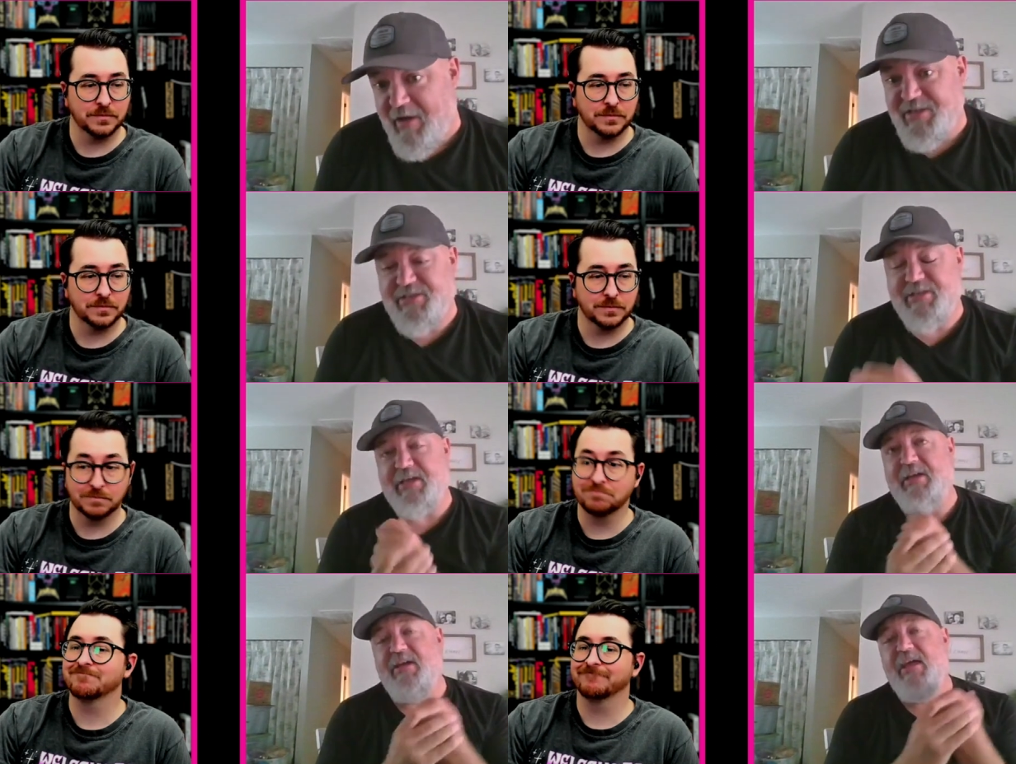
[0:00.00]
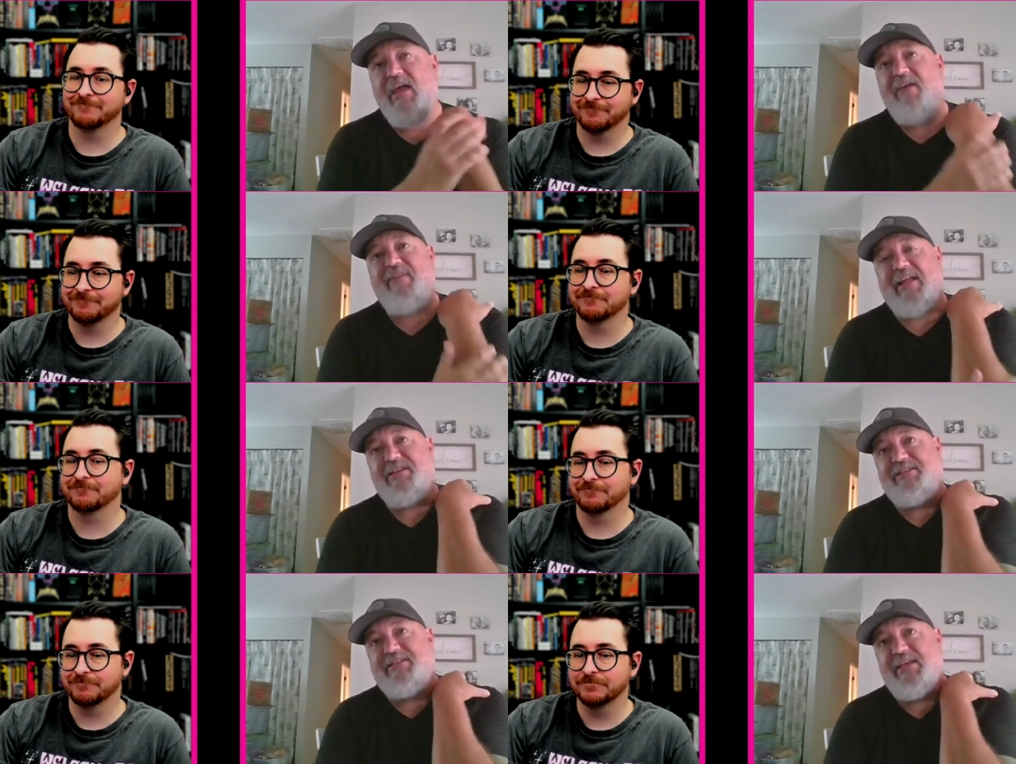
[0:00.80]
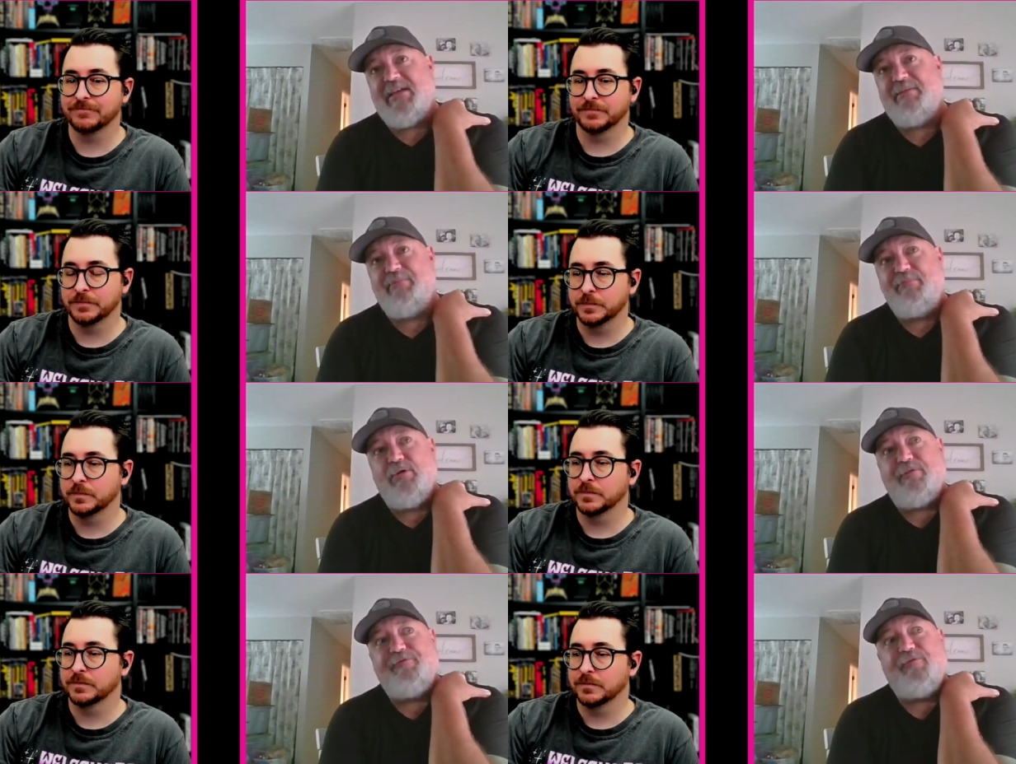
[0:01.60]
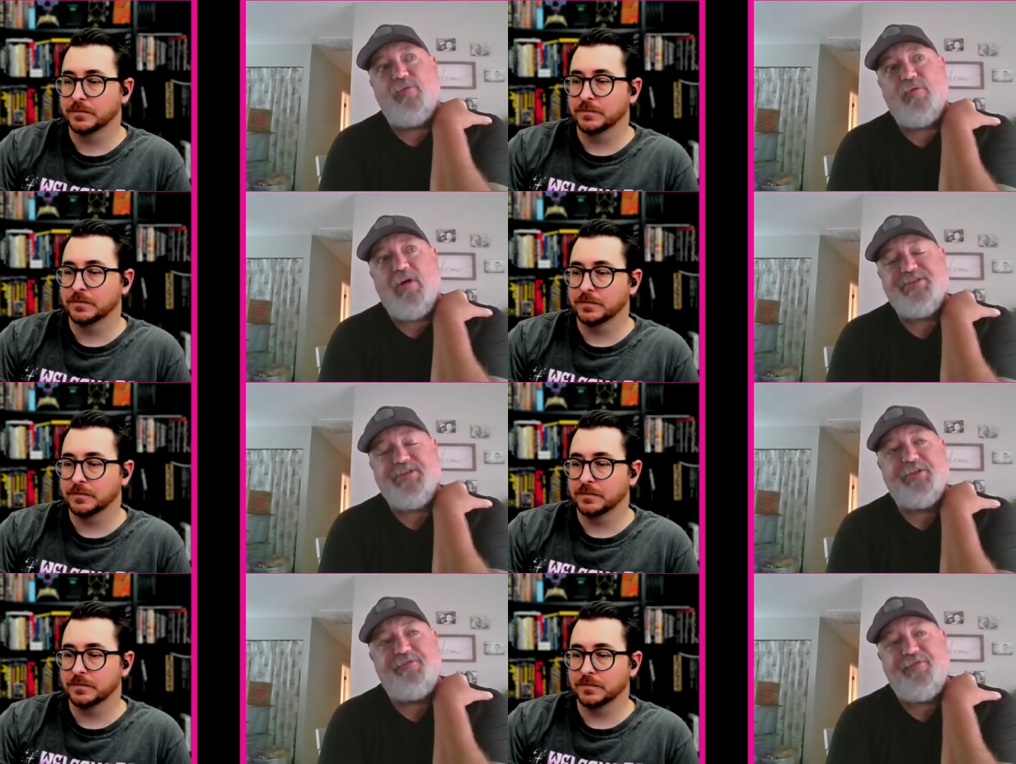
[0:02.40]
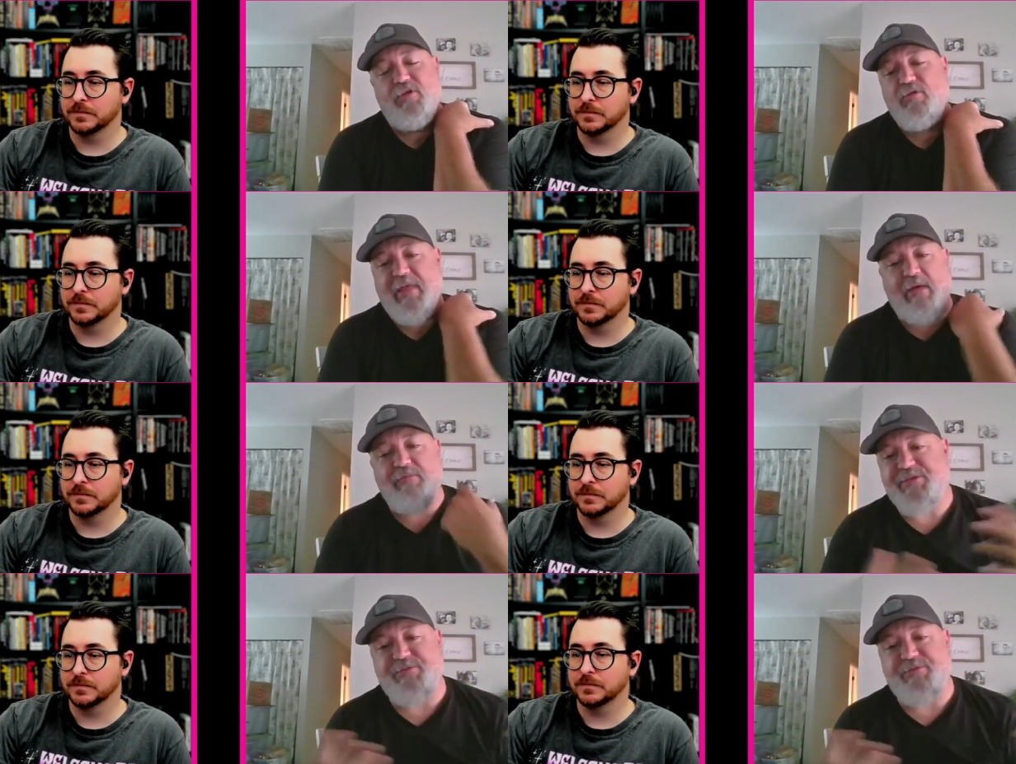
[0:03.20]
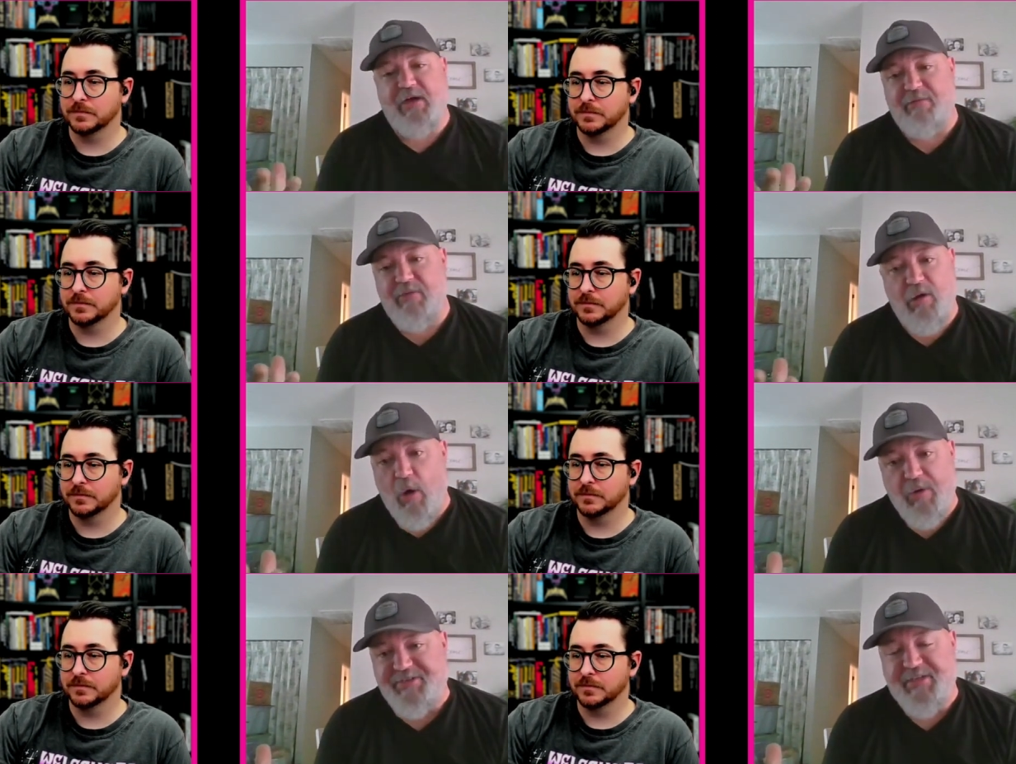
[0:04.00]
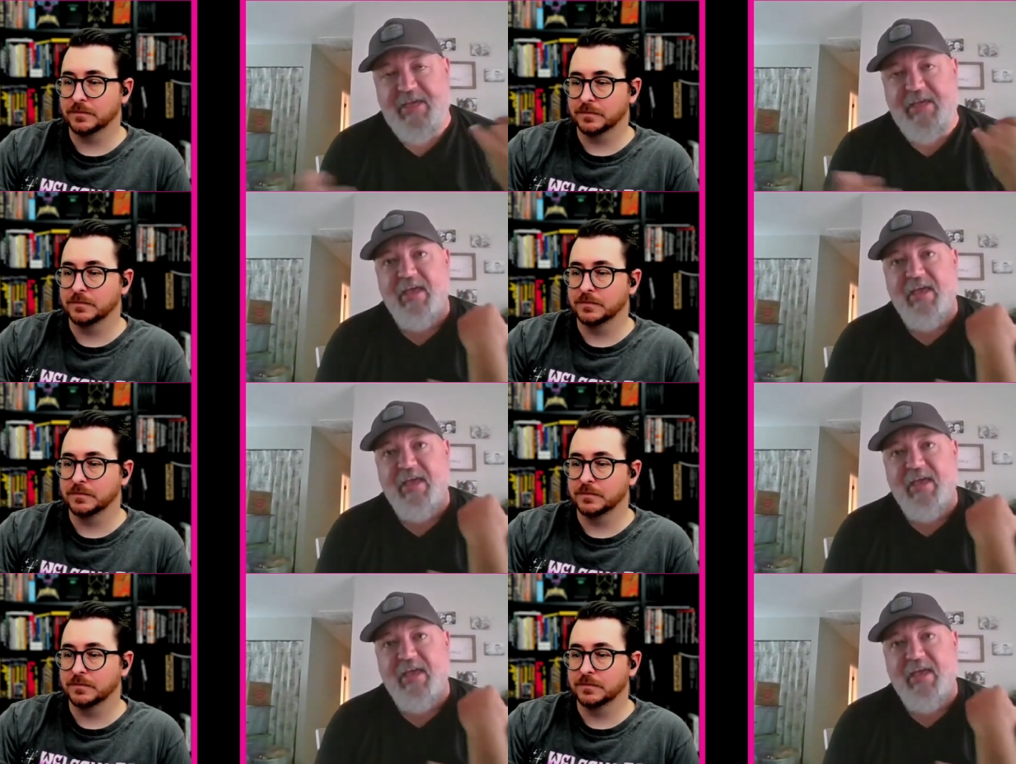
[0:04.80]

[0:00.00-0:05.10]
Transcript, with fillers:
Speaker 1: I just uh, in fact I just did a, a book for Exalted Funeral that was uh, OSE,